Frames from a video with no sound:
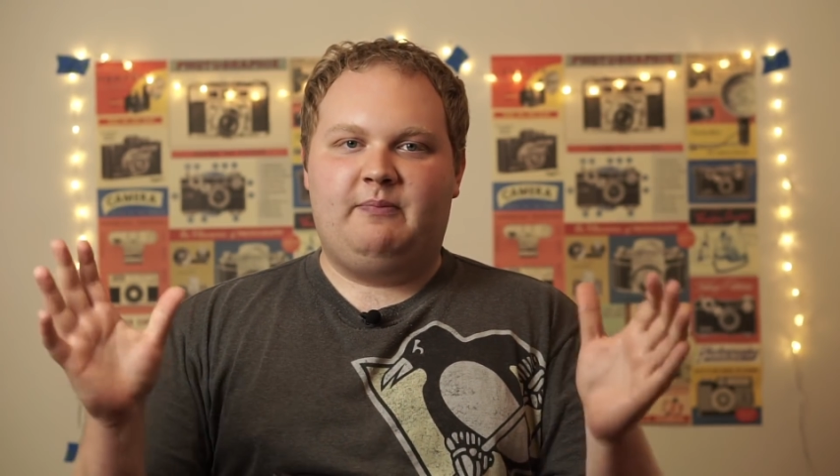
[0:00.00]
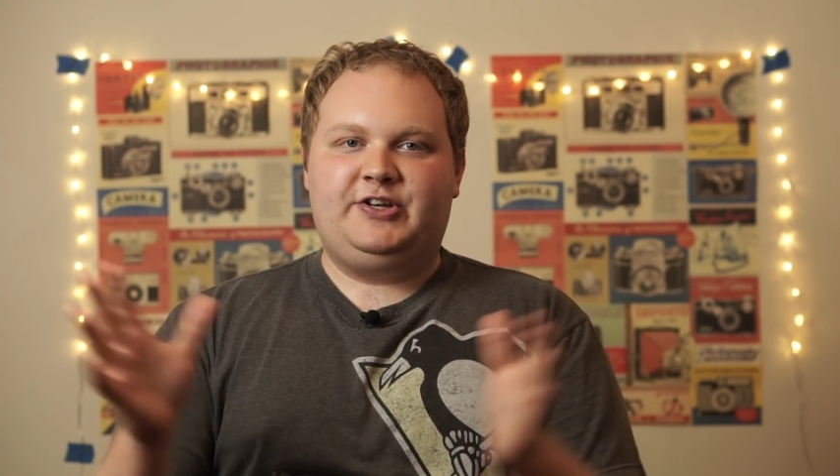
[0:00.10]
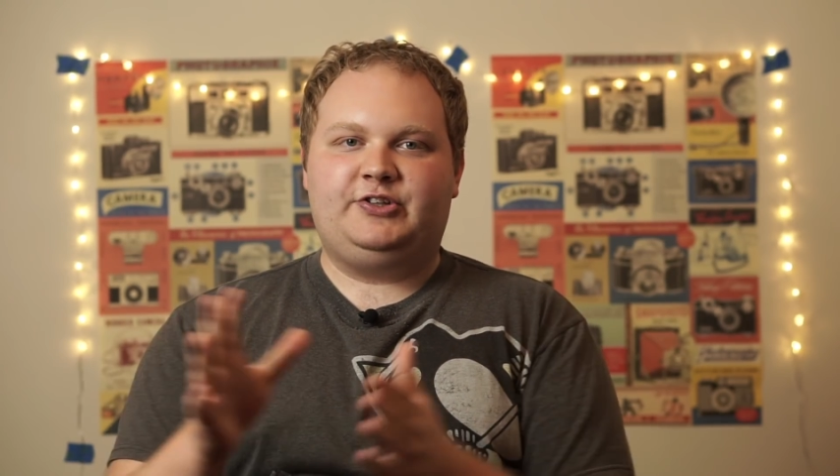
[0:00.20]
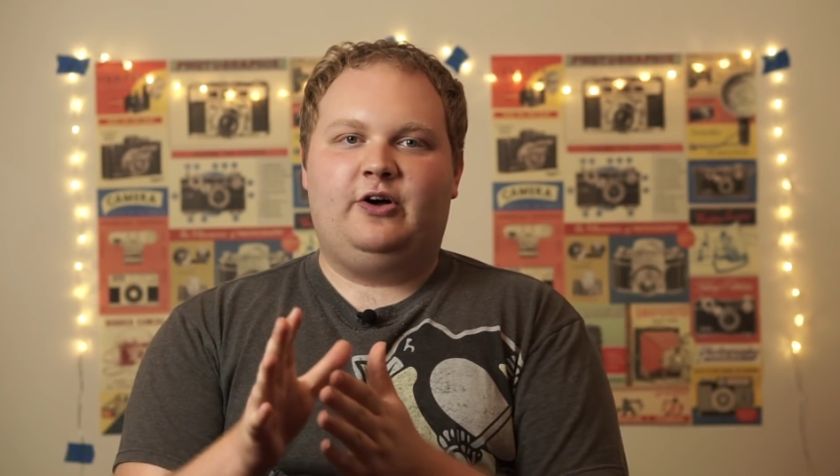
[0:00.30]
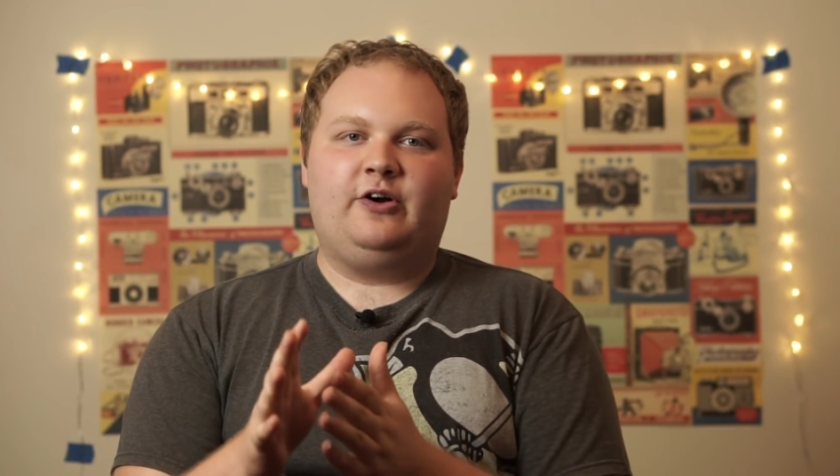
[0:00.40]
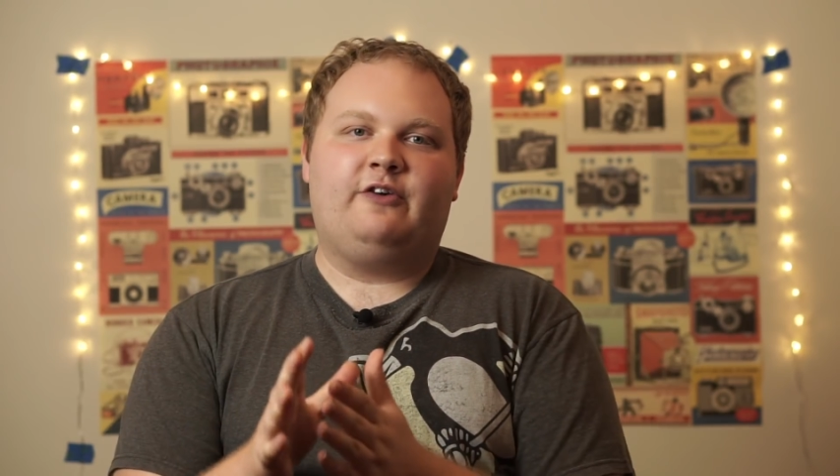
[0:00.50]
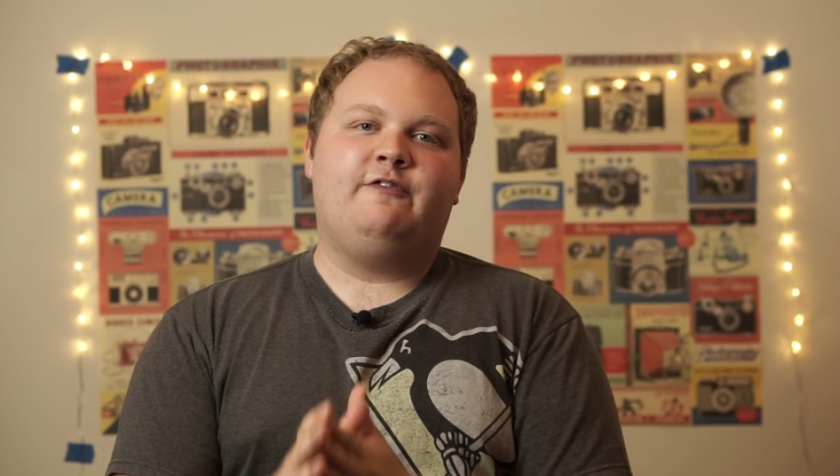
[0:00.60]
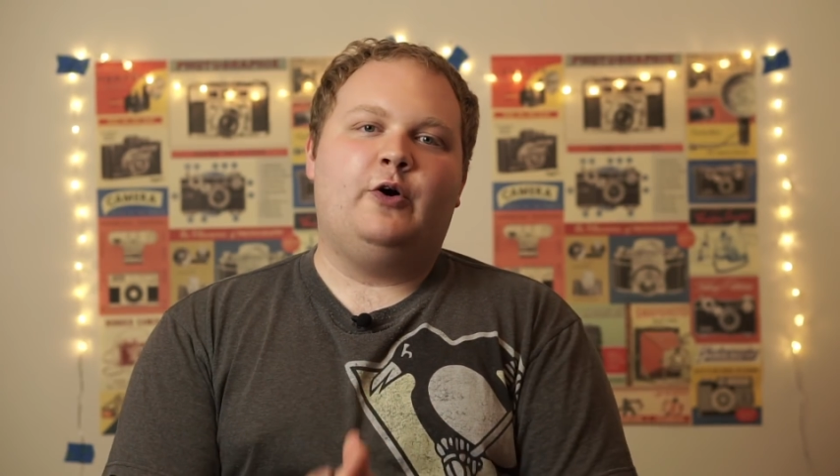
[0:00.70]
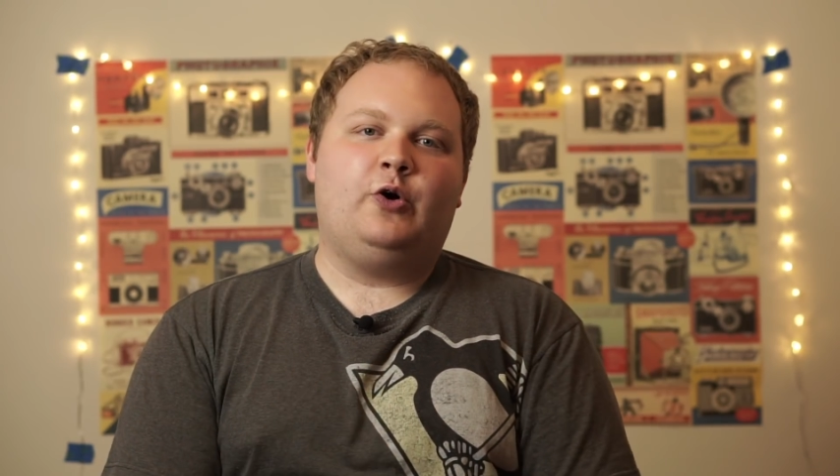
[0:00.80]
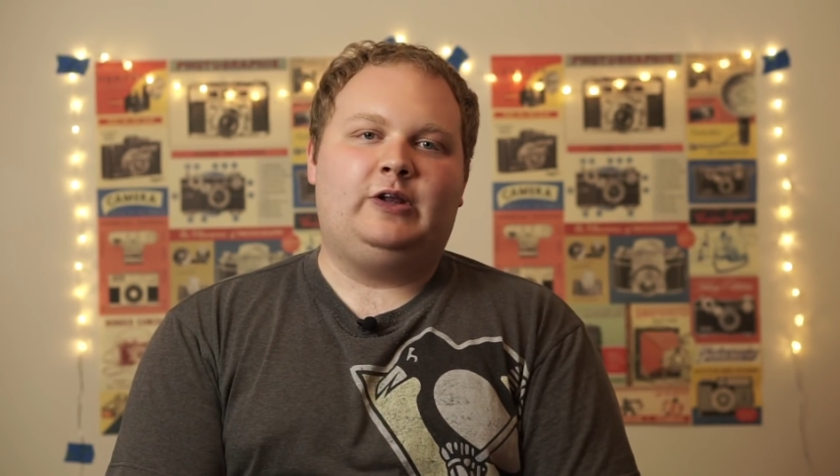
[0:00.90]
much longer
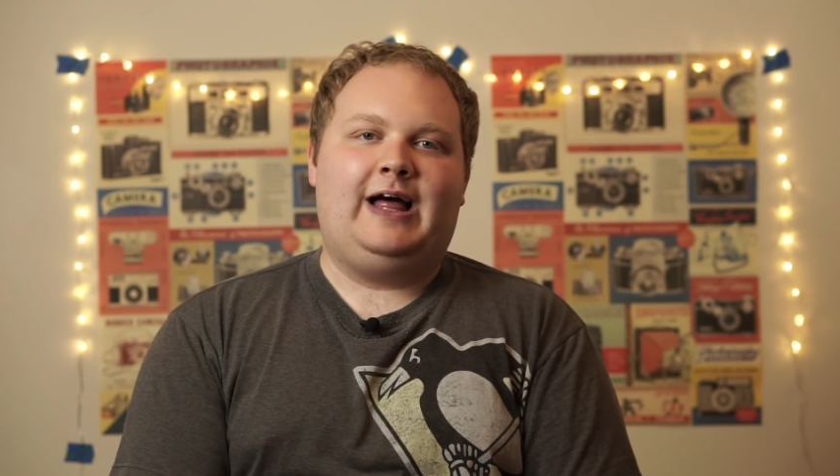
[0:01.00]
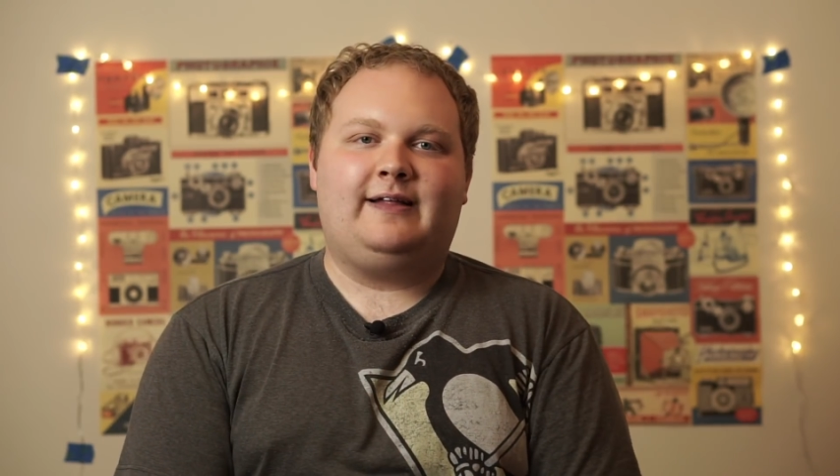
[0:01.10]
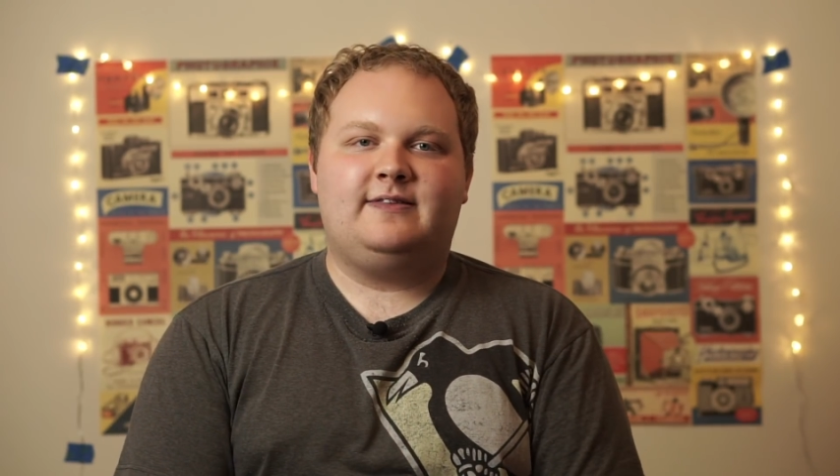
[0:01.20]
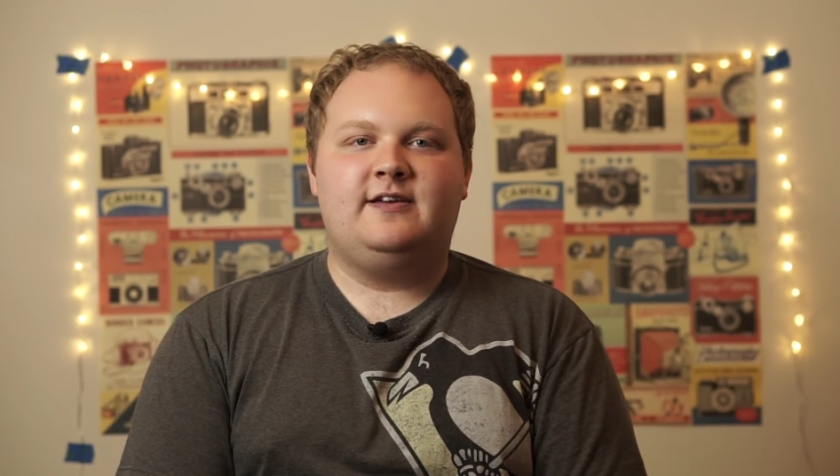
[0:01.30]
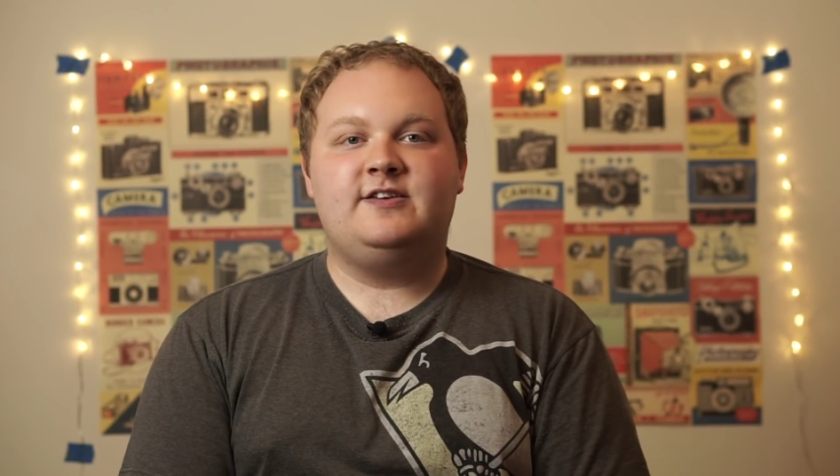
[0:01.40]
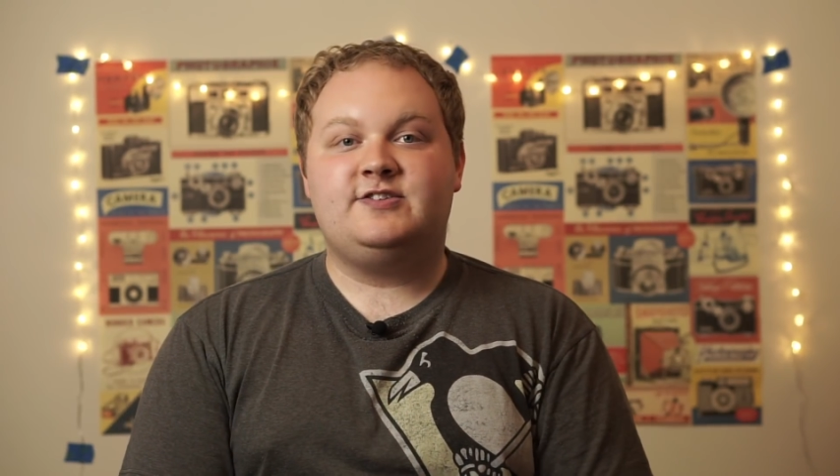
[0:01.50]
focal length.